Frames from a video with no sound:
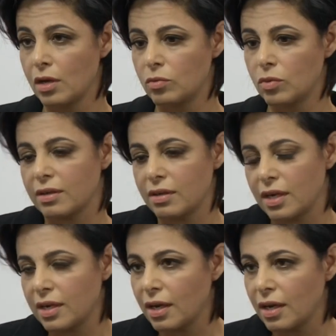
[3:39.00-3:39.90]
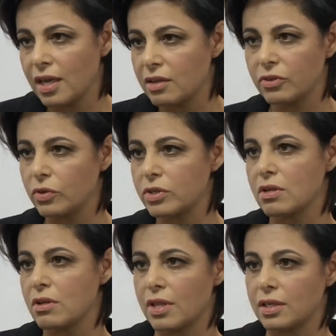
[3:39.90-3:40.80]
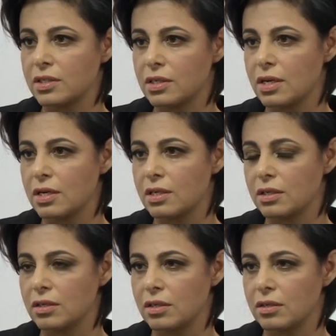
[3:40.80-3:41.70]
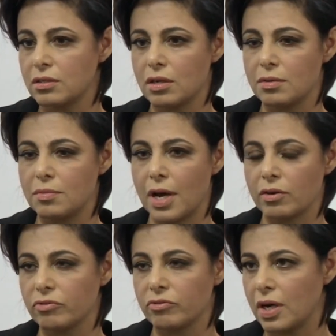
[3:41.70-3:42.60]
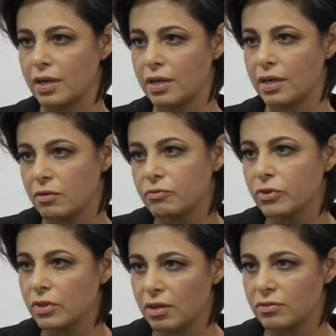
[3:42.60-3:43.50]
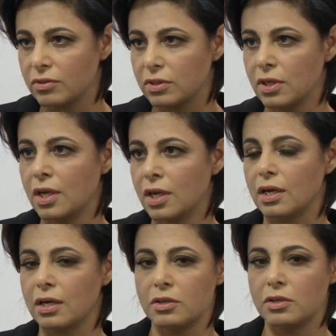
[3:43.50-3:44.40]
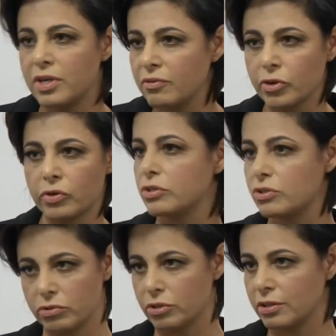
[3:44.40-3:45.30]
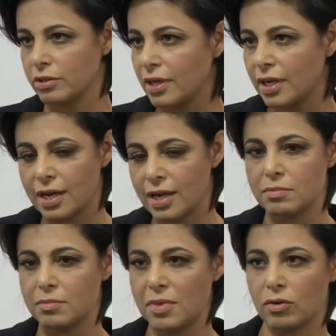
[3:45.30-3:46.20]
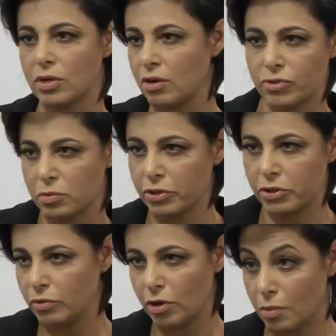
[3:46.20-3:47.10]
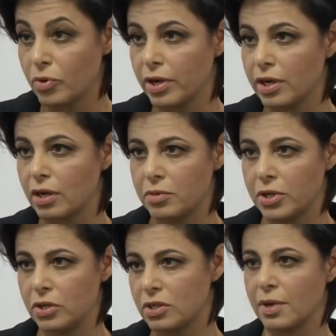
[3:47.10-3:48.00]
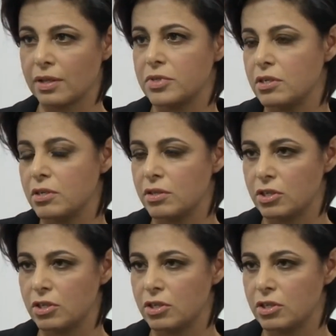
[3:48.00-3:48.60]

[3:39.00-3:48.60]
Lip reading: Well, I can't focus on that. It's not a matter of my comfort level. You would never go to a surgeon and ask them how comfortable are you operating on me. You expect them to do the